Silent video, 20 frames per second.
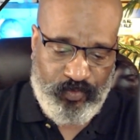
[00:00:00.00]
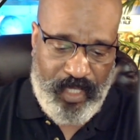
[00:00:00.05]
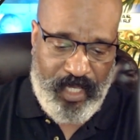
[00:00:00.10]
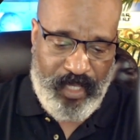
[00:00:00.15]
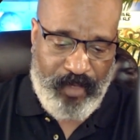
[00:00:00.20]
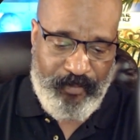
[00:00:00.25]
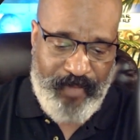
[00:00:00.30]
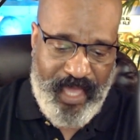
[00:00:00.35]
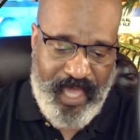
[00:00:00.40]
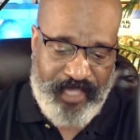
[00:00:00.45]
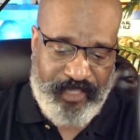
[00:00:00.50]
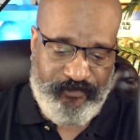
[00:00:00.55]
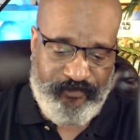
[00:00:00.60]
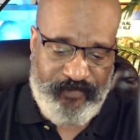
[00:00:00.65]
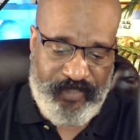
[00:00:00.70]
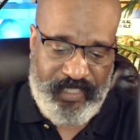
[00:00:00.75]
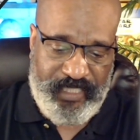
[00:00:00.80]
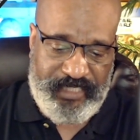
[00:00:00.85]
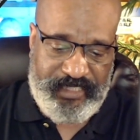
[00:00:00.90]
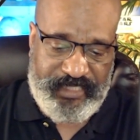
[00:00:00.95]
while
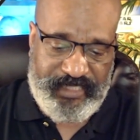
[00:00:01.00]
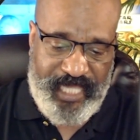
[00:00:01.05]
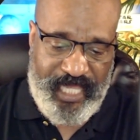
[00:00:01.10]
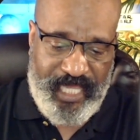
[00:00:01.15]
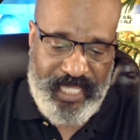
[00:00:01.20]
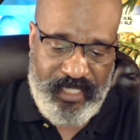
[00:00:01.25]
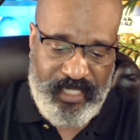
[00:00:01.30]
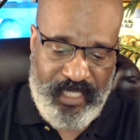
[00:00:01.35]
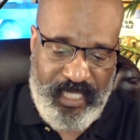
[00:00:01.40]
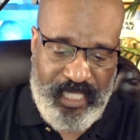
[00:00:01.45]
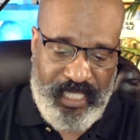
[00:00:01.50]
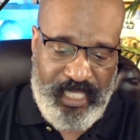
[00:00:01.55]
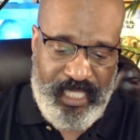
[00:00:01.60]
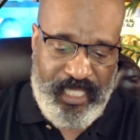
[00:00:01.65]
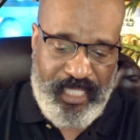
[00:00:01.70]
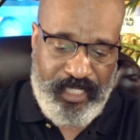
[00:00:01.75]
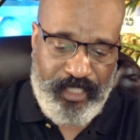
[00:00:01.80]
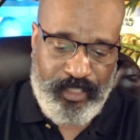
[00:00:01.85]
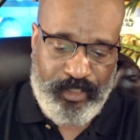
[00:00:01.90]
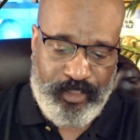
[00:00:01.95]
McAfee said
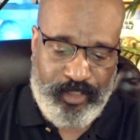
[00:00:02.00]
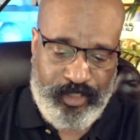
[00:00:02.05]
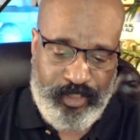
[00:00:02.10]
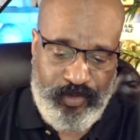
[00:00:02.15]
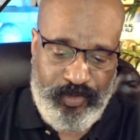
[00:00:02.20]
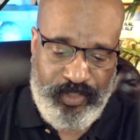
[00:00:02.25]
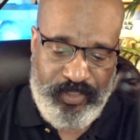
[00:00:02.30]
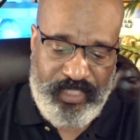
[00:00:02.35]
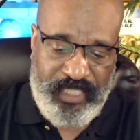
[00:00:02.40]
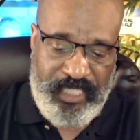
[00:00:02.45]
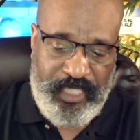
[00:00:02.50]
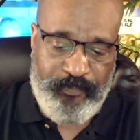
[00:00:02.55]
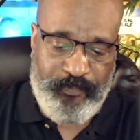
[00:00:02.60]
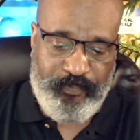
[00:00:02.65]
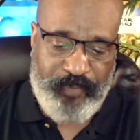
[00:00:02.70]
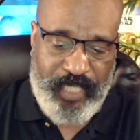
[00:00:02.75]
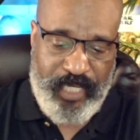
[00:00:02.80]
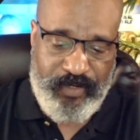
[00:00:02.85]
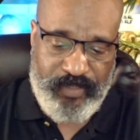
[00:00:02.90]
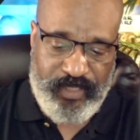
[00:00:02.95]
it included the
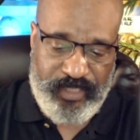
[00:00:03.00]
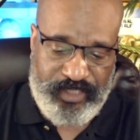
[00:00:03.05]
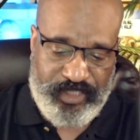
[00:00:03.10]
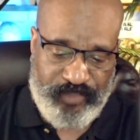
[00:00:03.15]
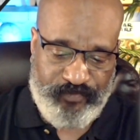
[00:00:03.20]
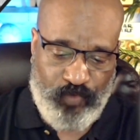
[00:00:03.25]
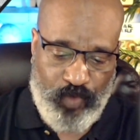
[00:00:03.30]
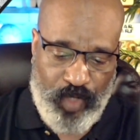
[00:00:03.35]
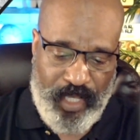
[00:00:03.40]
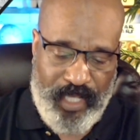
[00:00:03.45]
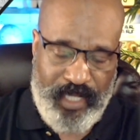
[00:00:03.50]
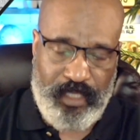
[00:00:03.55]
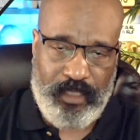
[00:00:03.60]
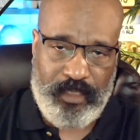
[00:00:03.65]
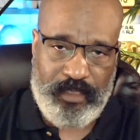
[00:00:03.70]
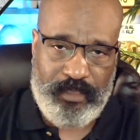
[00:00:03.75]
appearance of one,